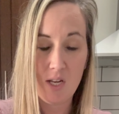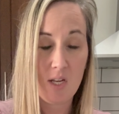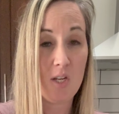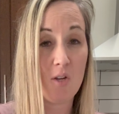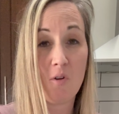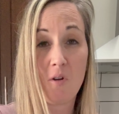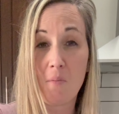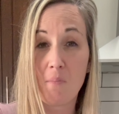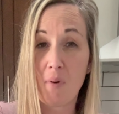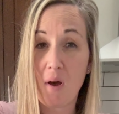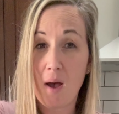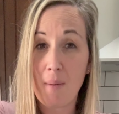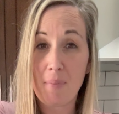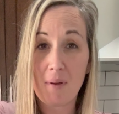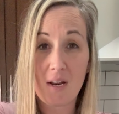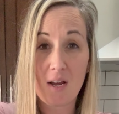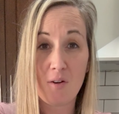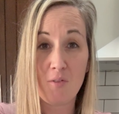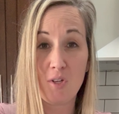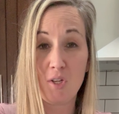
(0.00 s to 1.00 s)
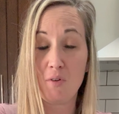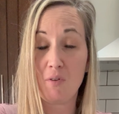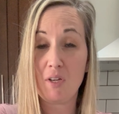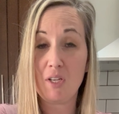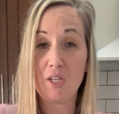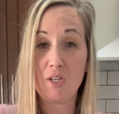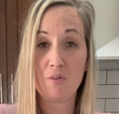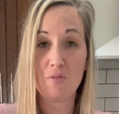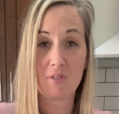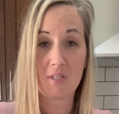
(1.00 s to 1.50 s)
You can pop it out, you
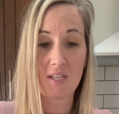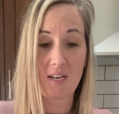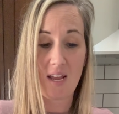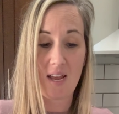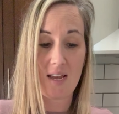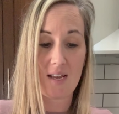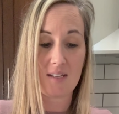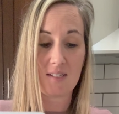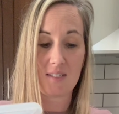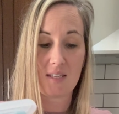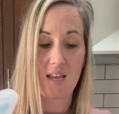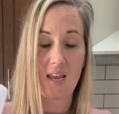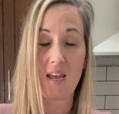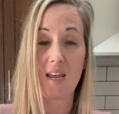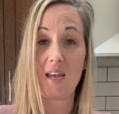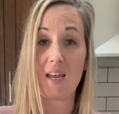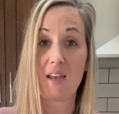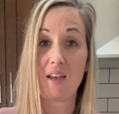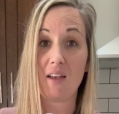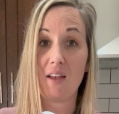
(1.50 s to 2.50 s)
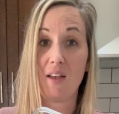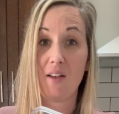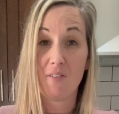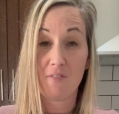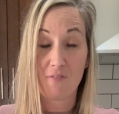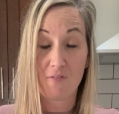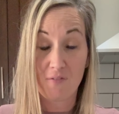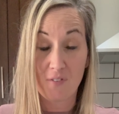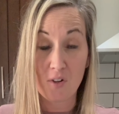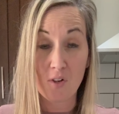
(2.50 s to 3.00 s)
can use it as a
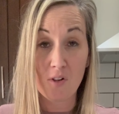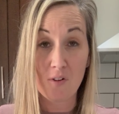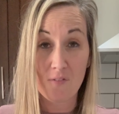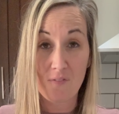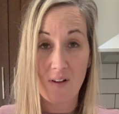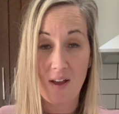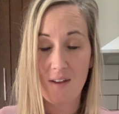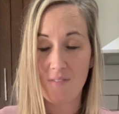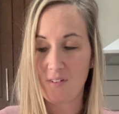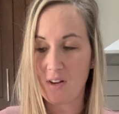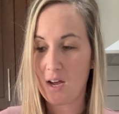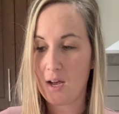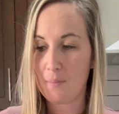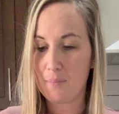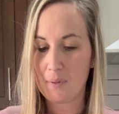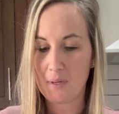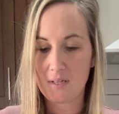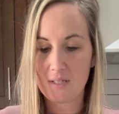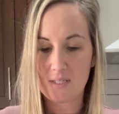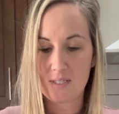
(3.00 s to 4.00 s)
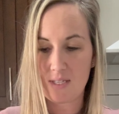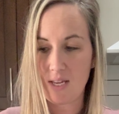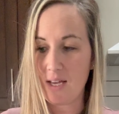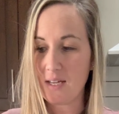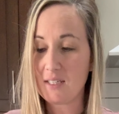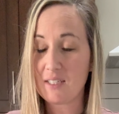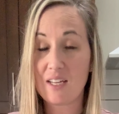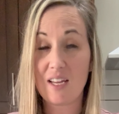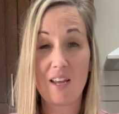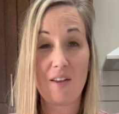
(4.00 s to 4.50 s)
full 5-cup
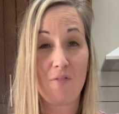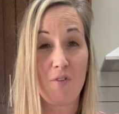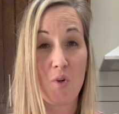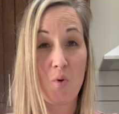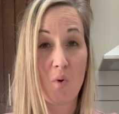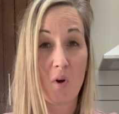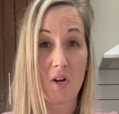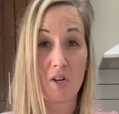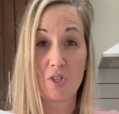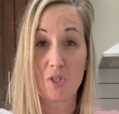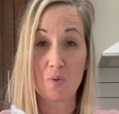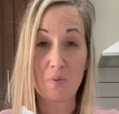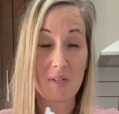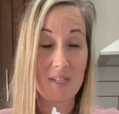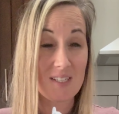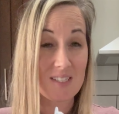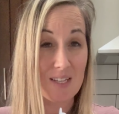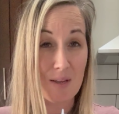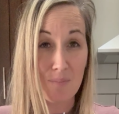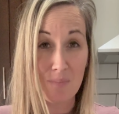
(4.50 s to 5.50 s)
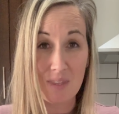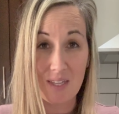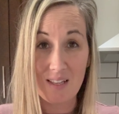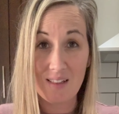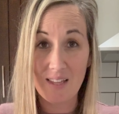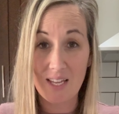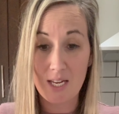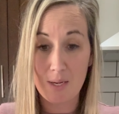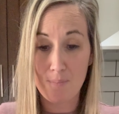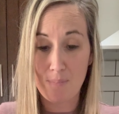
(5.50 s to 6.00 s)
set. If you are doing something
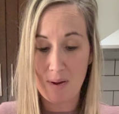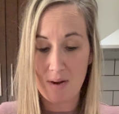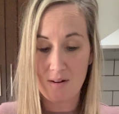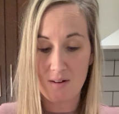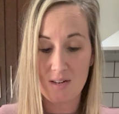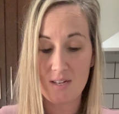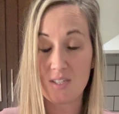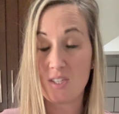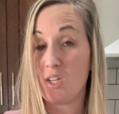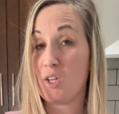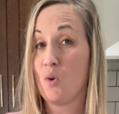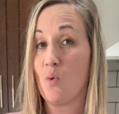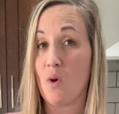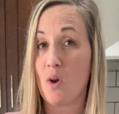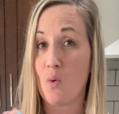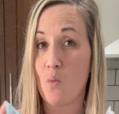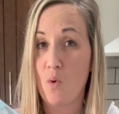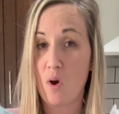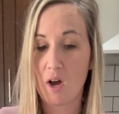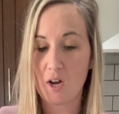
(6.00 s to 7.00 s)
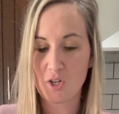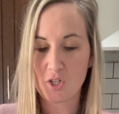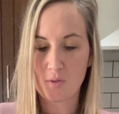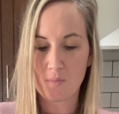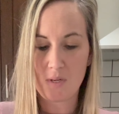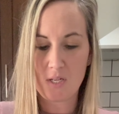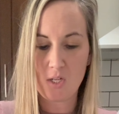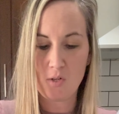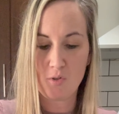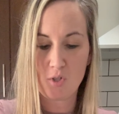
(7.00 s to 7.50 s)
like berries and you want to wash them
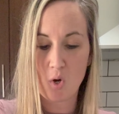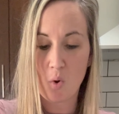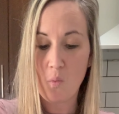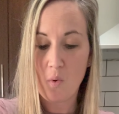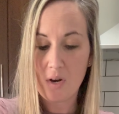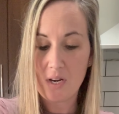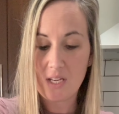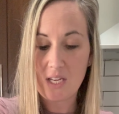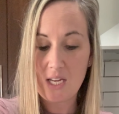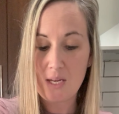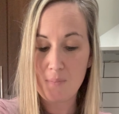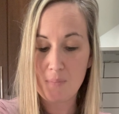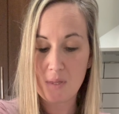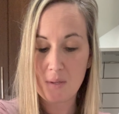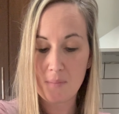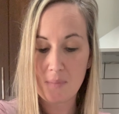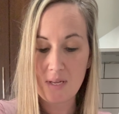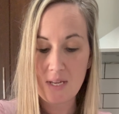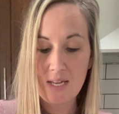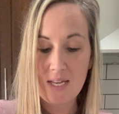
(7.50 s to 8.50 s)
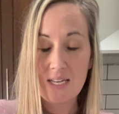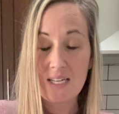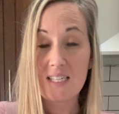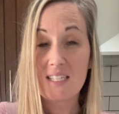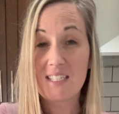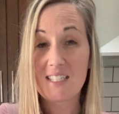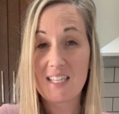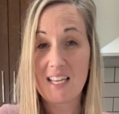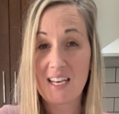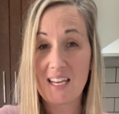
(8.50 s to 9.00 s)
and you don't want to keep them
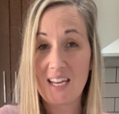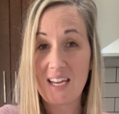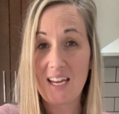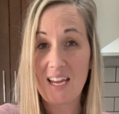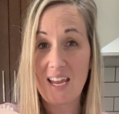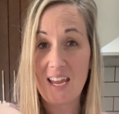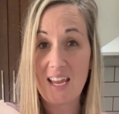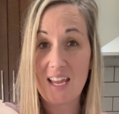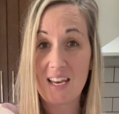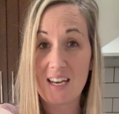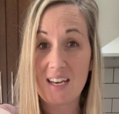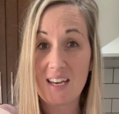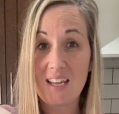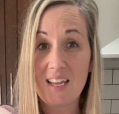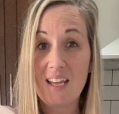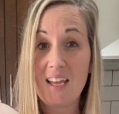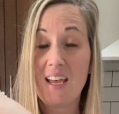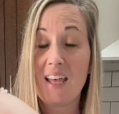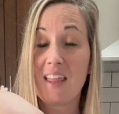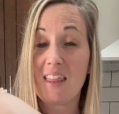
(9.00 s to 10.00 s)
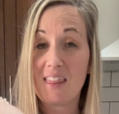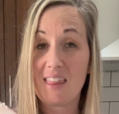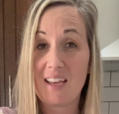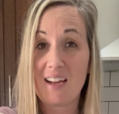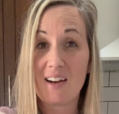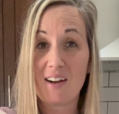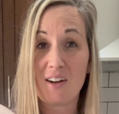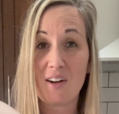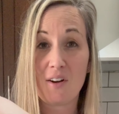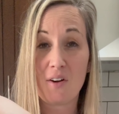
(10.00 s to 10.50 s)
sitting in
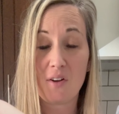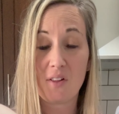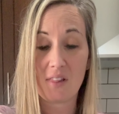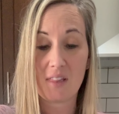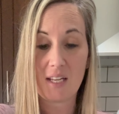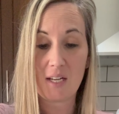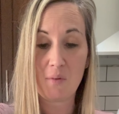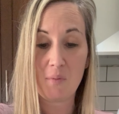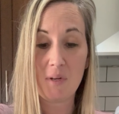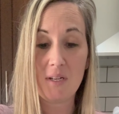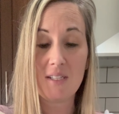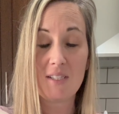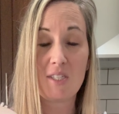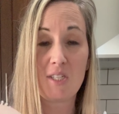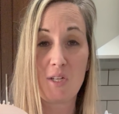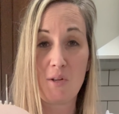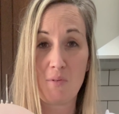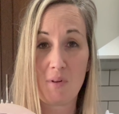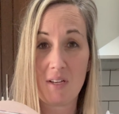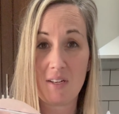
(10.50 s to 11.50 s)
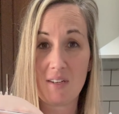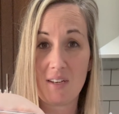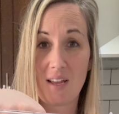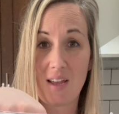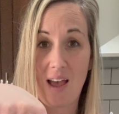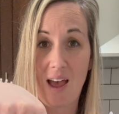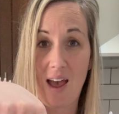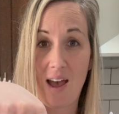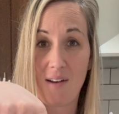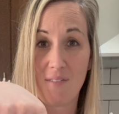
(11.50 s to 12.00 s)
their liquids, you can
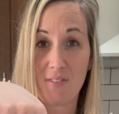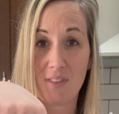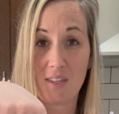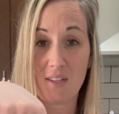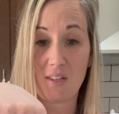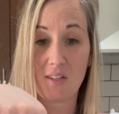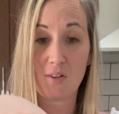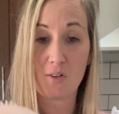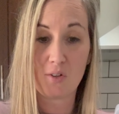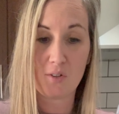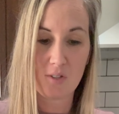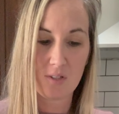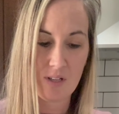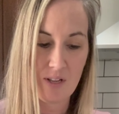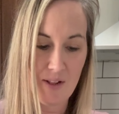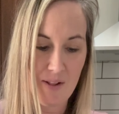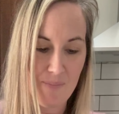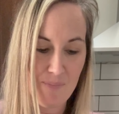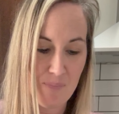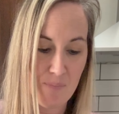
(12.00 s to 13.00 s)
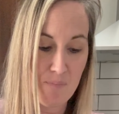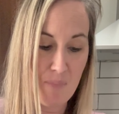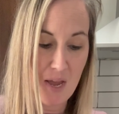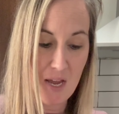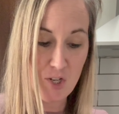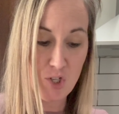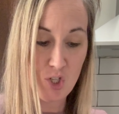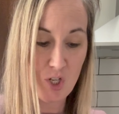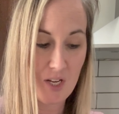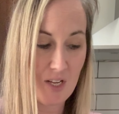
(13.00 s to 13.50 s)
have the little
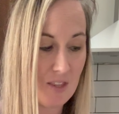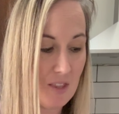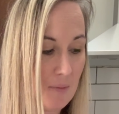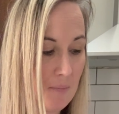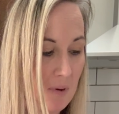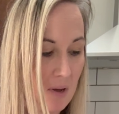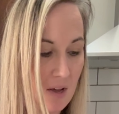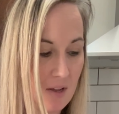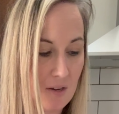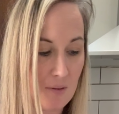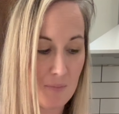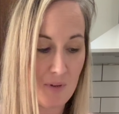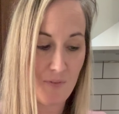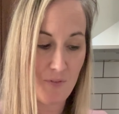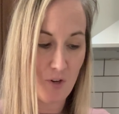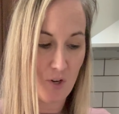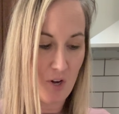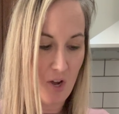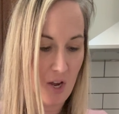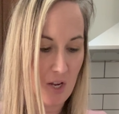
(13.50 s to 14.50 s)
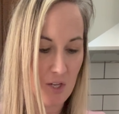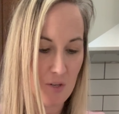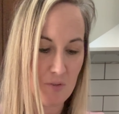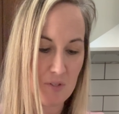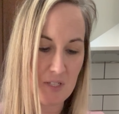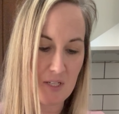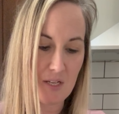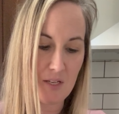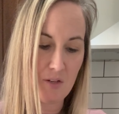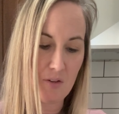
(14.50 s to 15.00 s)
mesh in the bottom. If you're not
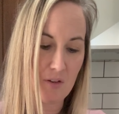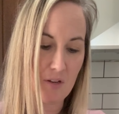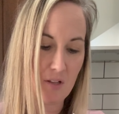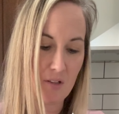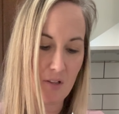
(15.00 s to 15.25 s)
using it, you can